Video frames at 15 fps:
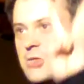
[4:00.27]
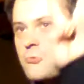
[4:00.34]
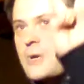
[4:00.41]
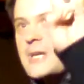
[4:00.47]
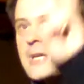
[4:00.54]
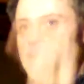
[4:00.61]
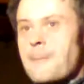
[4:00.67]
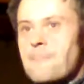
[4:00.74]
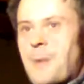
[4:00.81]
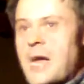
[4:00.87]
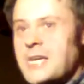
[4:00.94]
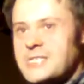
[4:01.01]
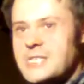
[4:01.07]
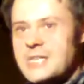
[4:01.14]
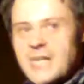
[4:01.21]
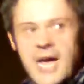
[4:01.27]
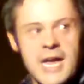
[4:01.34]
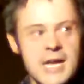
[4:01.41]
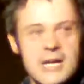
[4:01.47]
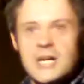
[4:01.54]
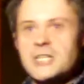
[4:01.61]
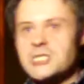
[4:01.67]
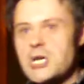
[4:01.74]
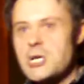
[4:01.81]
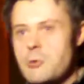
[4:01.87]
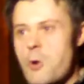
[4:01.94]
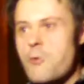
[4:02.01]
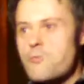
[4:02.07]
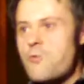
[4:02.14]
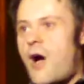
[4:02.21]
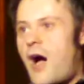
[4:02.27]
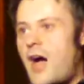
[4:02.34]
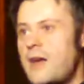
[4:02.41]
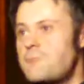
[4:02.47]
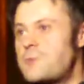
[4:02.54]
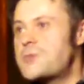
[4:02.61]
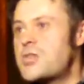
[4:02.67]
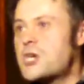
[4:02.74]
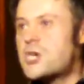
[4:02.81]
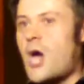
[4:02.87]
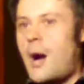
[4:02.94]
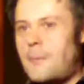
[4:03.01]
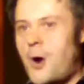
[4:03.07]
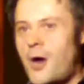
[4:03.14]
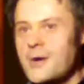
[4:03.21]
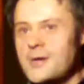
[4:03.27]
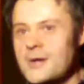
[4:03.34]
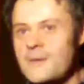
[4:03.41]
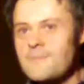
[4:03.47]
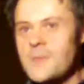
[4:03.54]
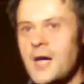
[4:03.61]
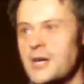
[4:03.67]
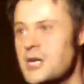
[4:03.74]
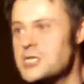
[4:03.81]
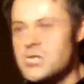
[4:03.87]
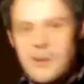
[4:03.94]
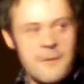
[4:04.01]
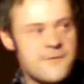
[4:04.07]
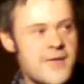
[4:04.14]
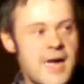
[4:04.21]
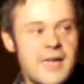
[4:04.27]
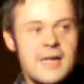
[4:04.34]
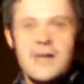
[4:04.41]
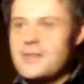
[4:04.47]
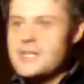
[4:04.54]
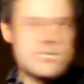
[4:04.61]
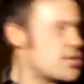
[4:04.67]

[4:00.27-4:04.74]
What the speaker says: 3 little pigs today, till you arrived with the come on, and on top of that, there's a